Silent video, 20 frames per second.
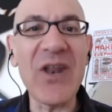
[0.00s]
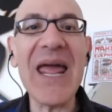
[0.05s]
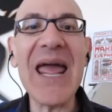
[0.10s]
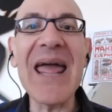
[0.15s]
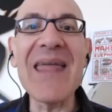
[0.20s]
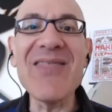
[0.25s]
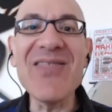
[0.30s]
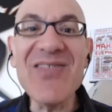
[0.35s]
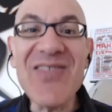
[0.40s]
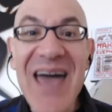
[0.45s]

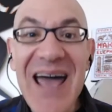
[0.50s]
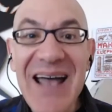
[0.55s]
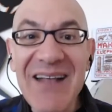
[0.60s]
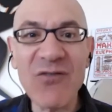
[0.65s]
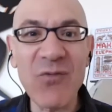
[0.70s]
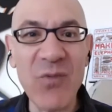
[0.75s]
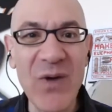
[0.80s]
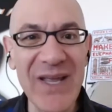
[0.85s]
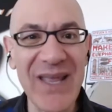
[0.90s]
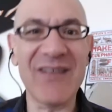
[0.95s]
And that's
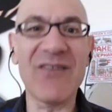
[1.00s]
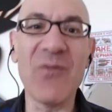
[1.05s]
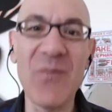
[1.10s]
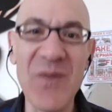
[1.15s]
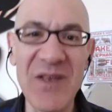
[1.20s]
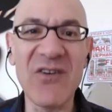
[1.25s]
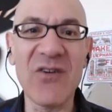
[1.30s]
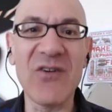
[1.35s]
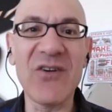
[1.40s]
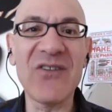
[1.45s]
what gets me
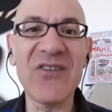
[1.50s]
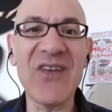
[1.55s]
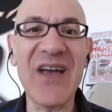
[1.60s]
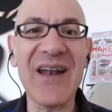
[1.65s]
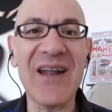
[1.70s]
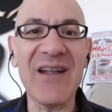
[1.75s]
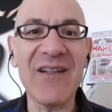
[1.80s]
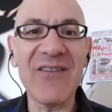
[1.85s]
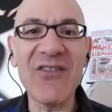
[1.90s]
so excited.